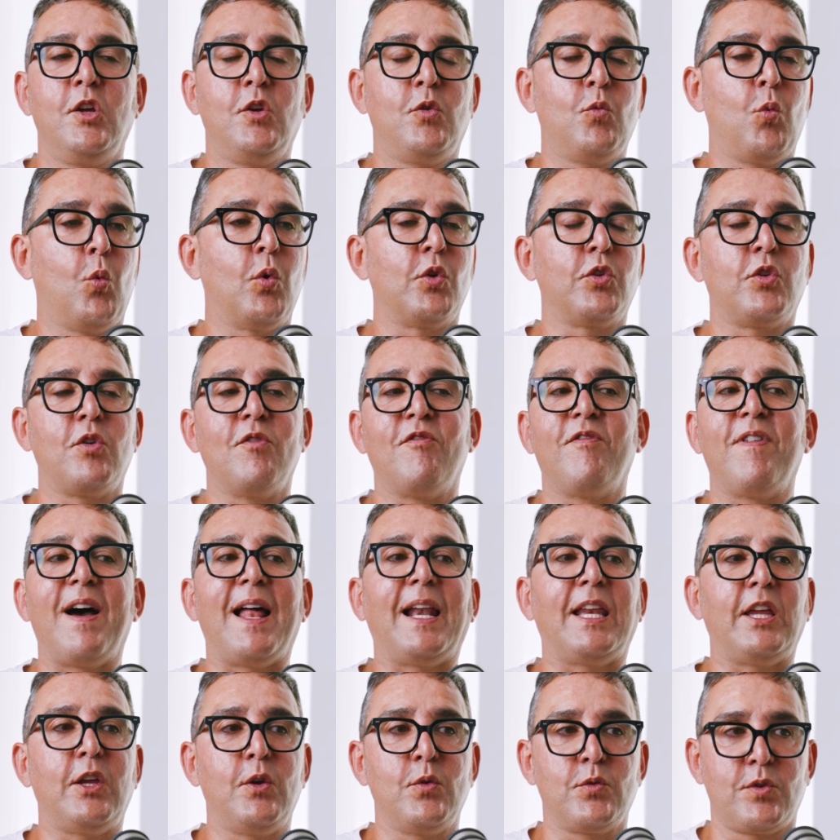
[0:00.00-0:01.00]
what your
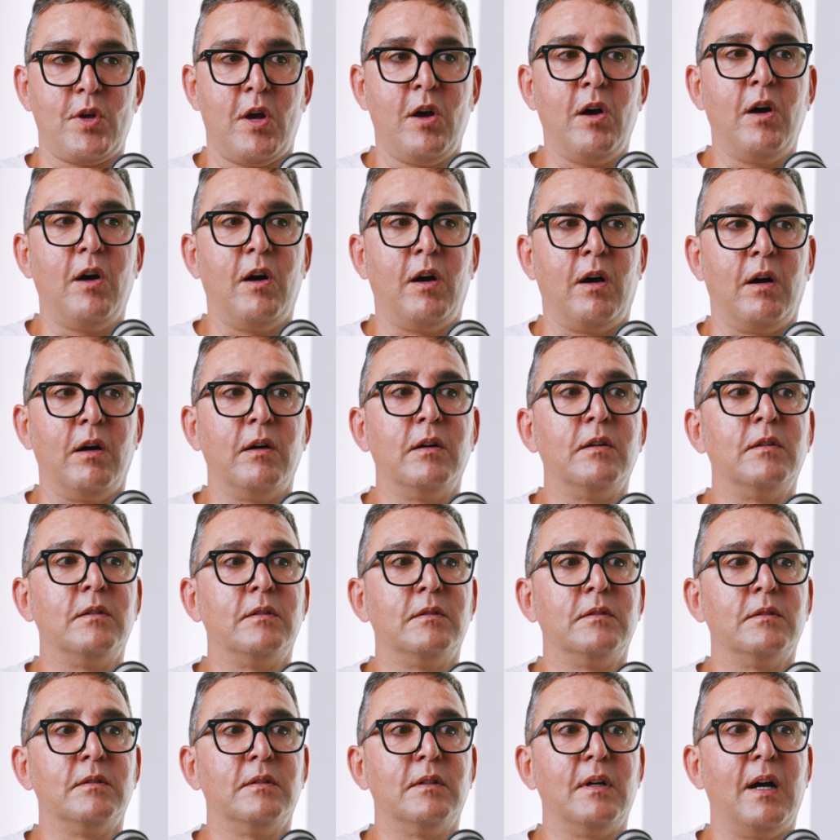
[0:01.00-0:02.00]
values are,
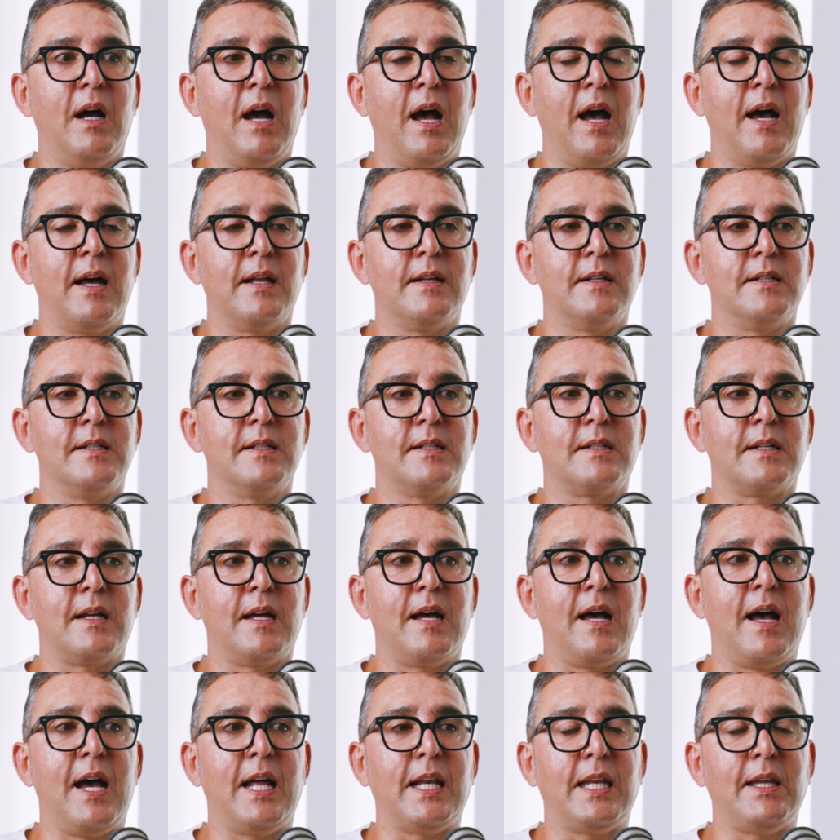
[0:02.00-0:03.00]
and
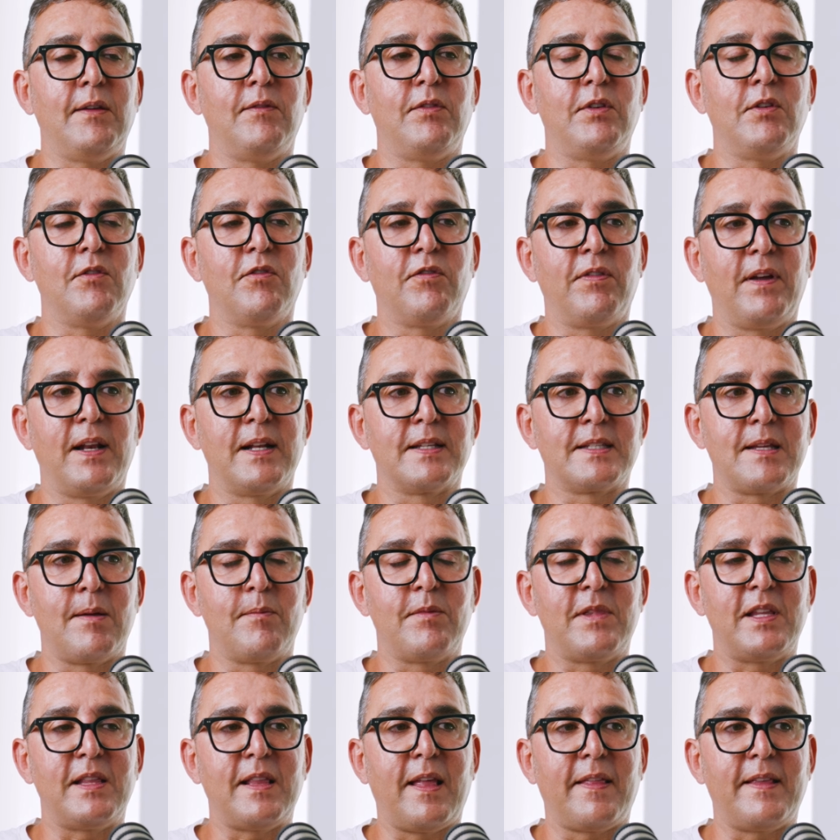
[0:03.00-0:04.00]
if you feel
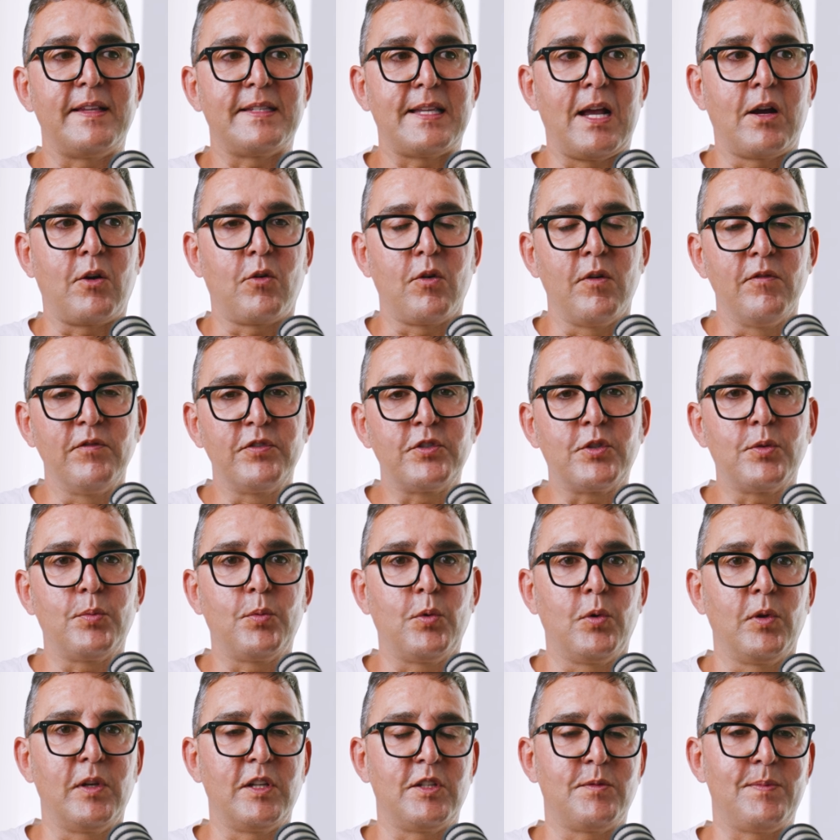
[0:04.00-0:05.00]
something that is
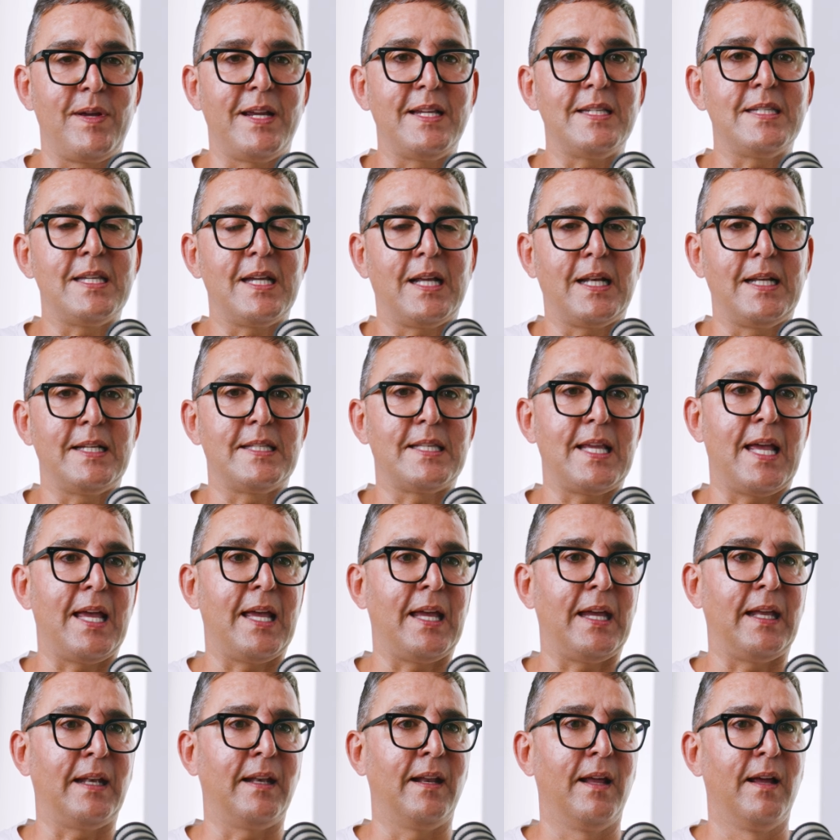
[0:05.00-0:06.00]
uncomfortable, it's basically
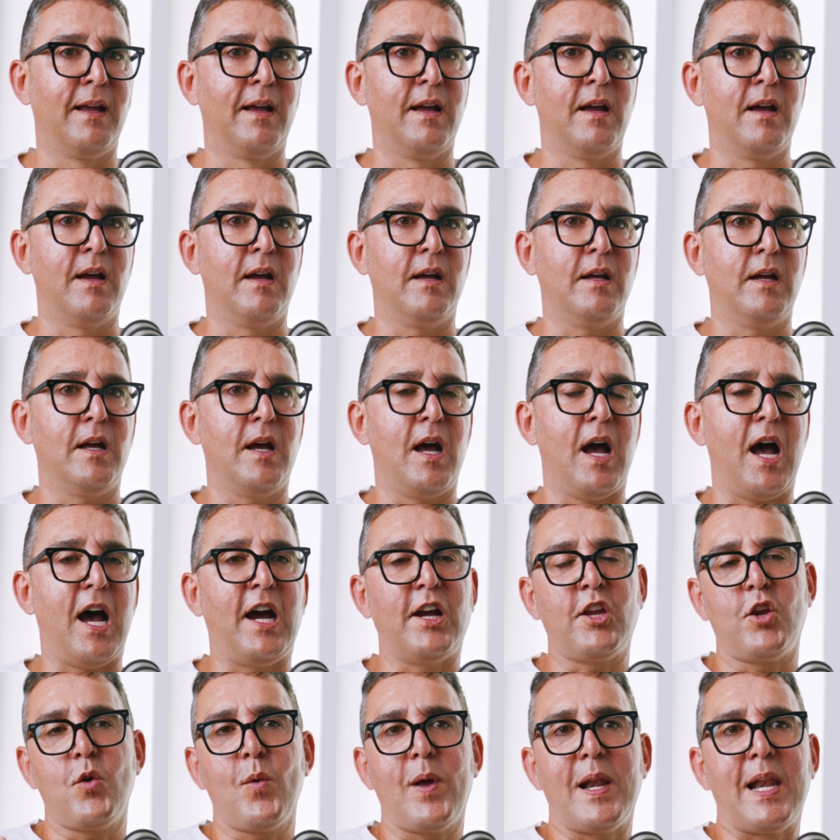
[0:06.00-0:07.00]
saying,
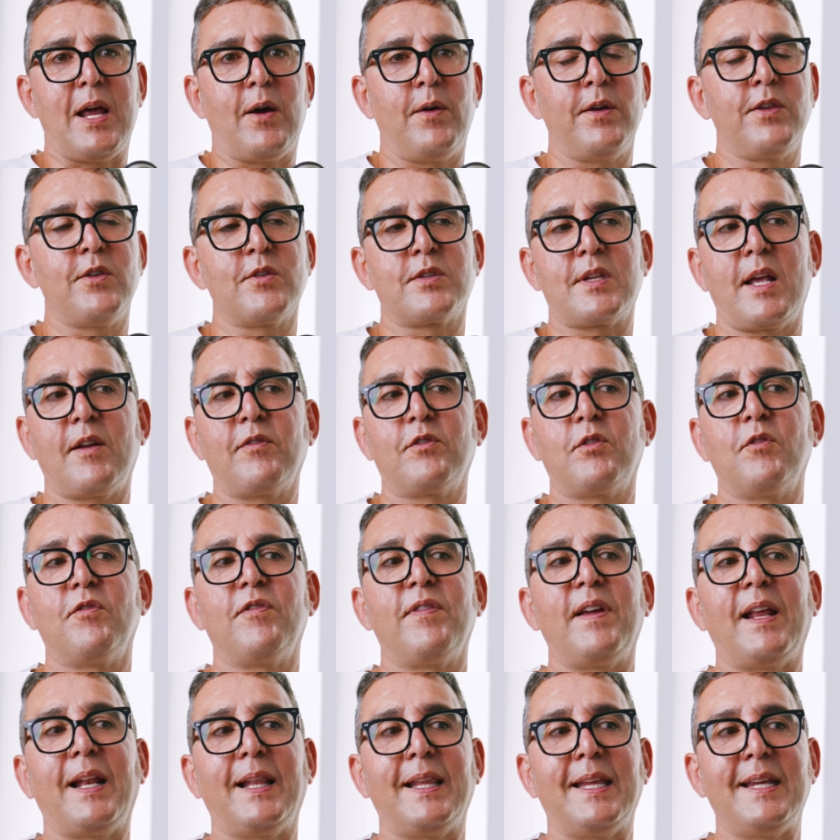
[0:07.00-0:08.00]
are you allowing yourself to
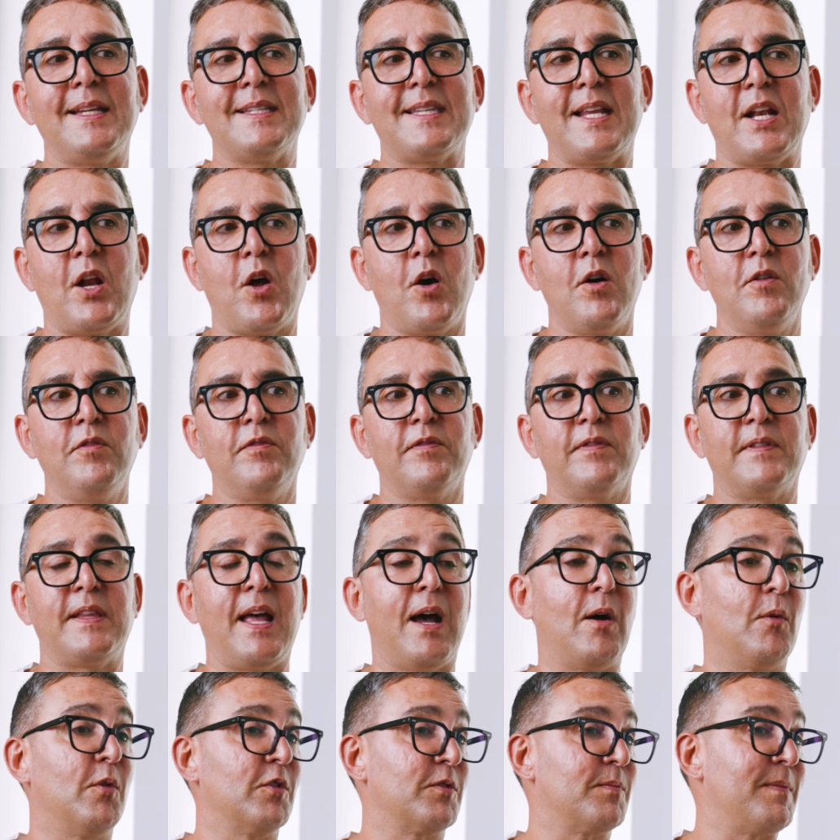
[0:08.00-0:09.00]
feel this enough?
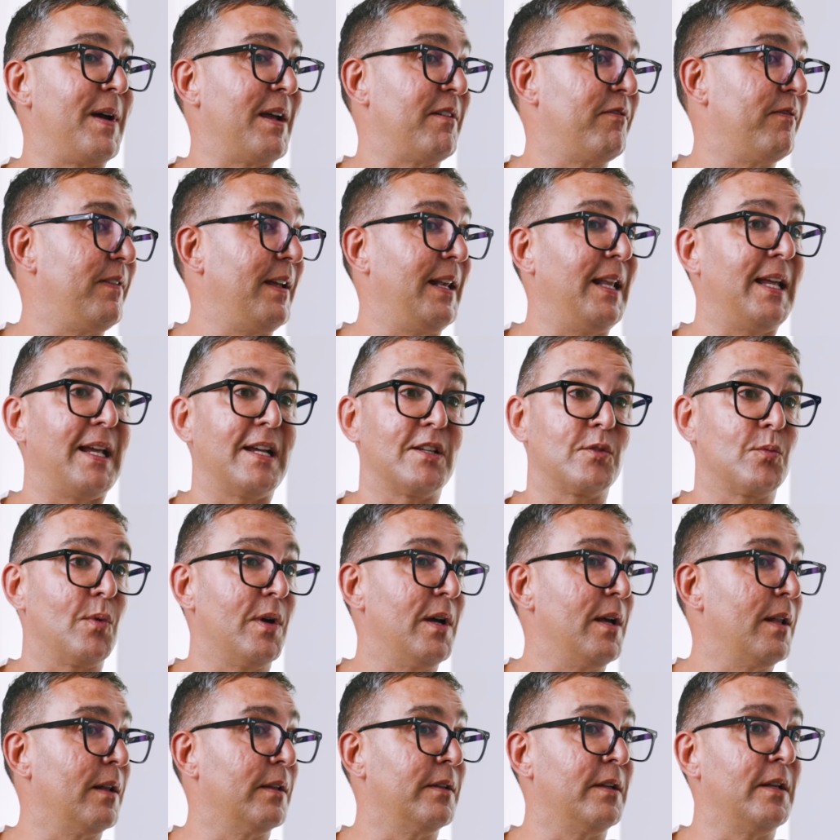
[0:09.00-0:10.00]
That was my feeling as
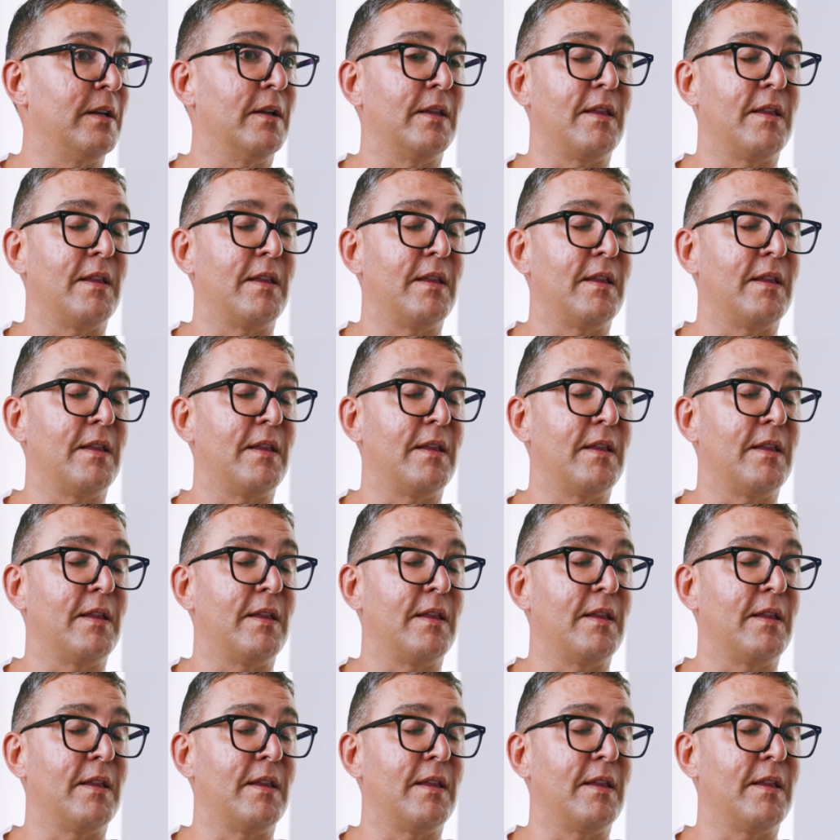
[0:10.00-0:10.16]
well.